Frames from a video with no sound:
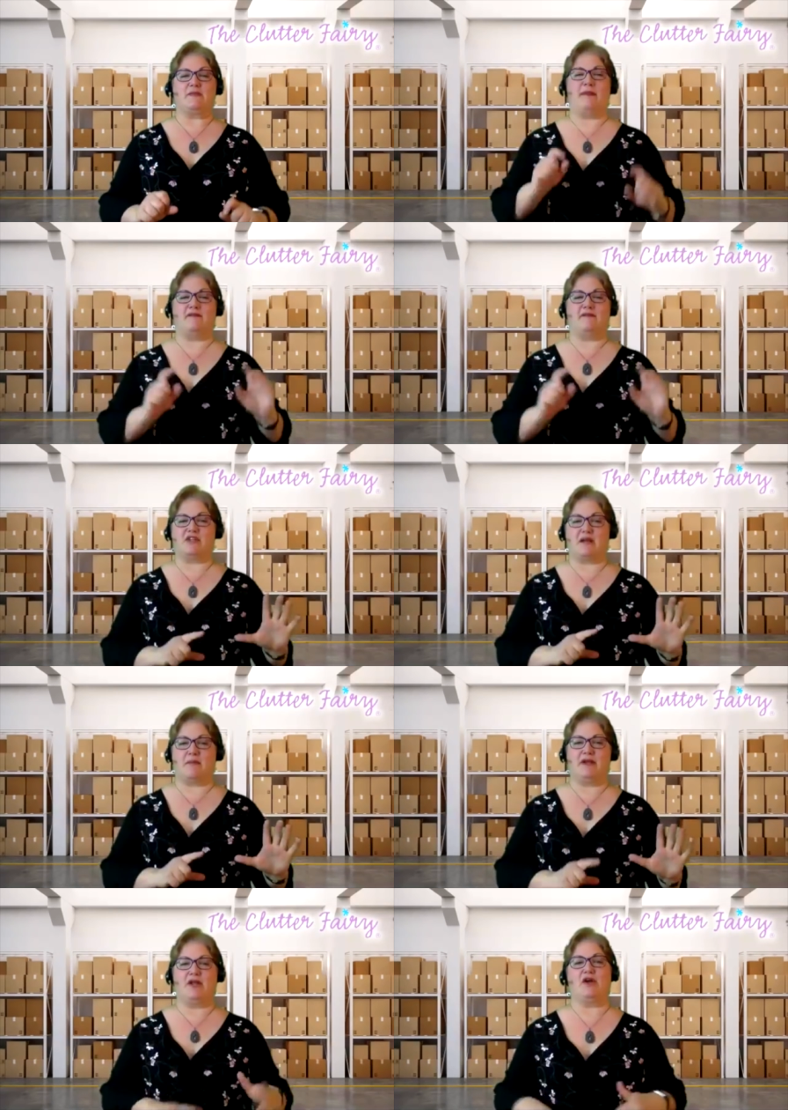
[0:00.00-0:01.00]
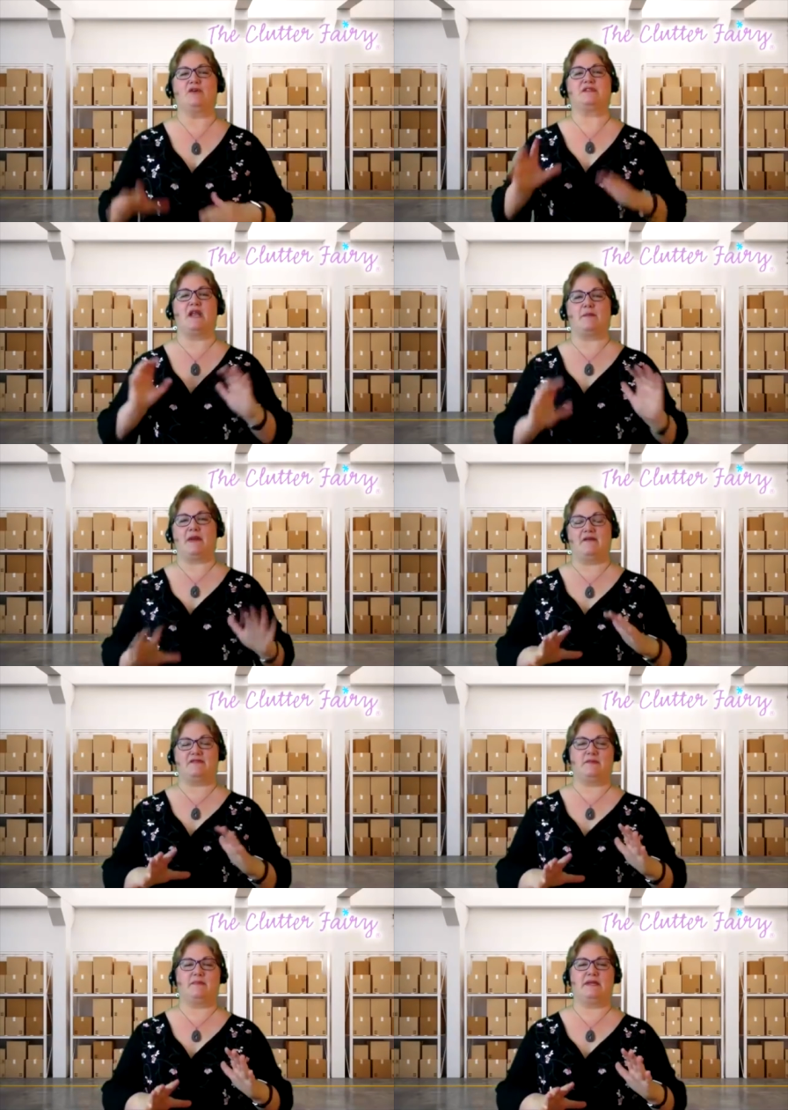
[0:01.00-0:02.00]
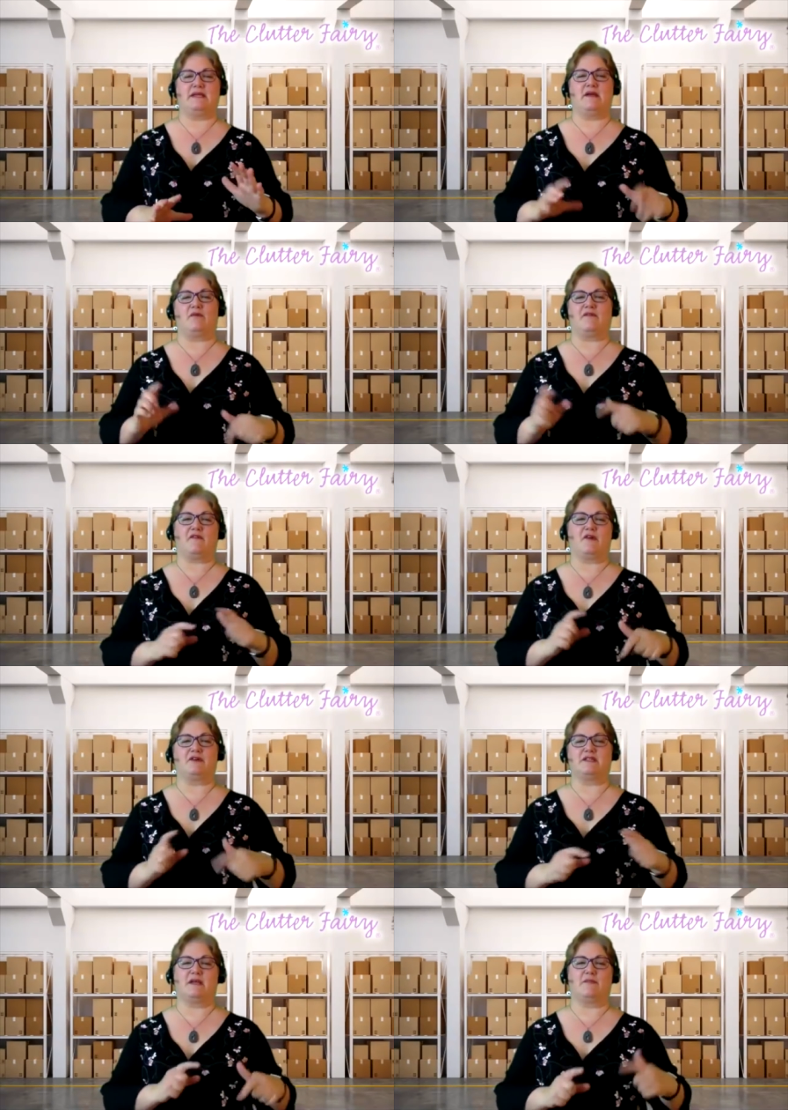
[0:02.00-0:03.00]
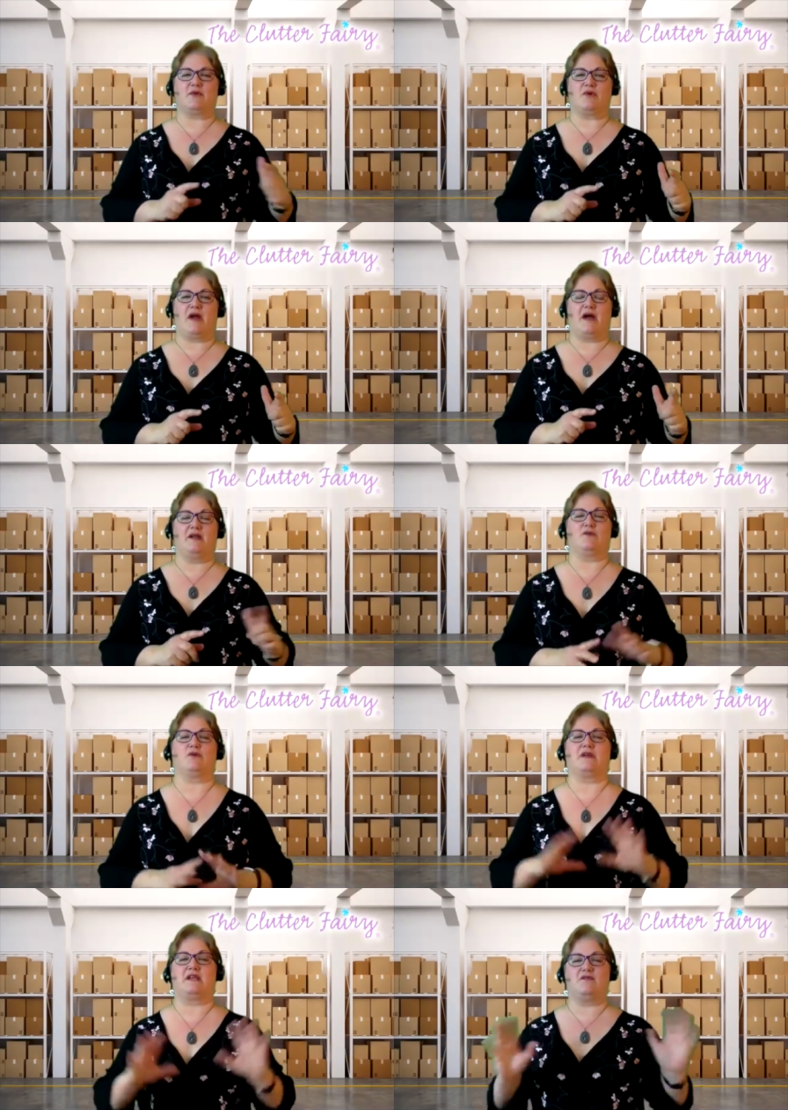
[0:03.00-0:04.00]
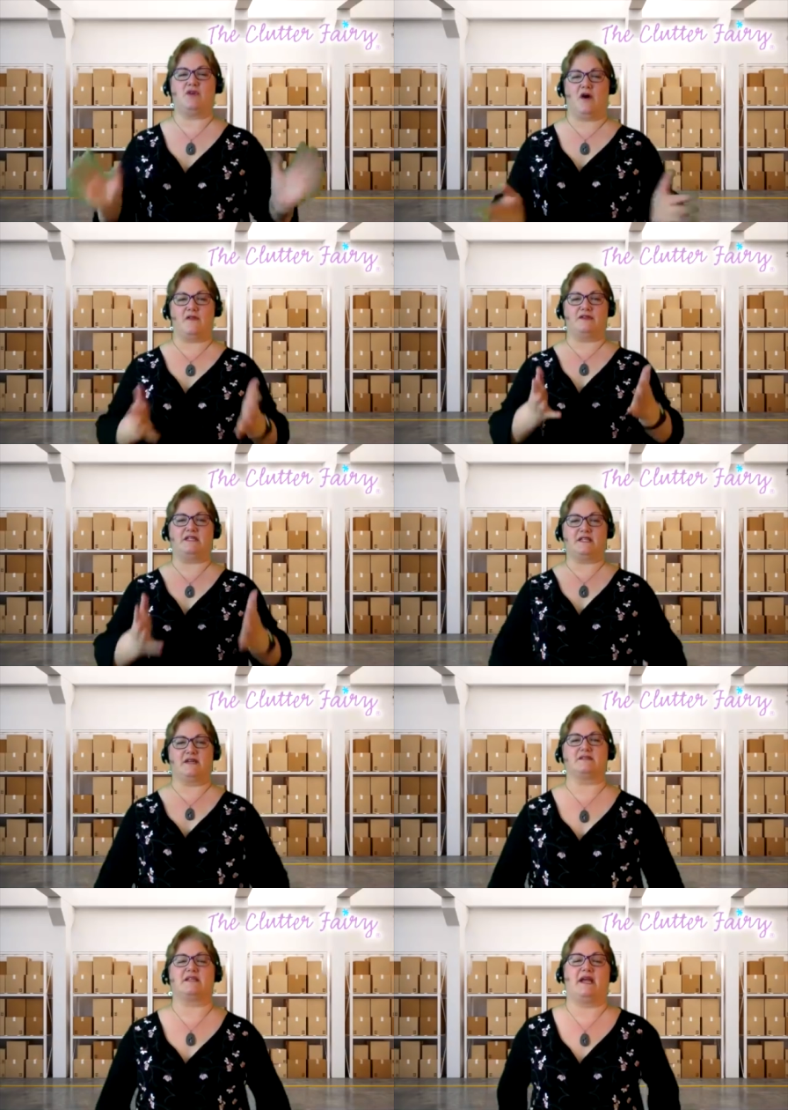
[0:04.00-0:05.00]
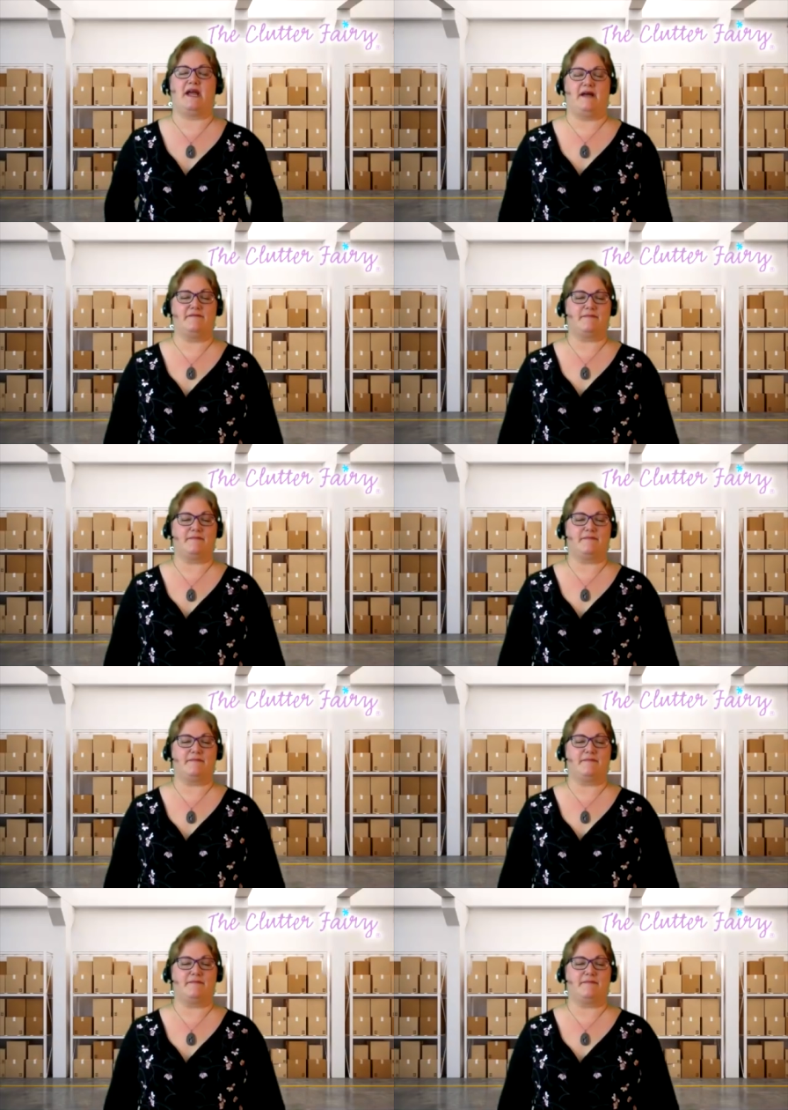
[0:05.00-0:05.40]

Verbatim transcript: I'm gonna have to check my notes, and I'm gonna have to be referring to them throughout in order to give you all the details that I have.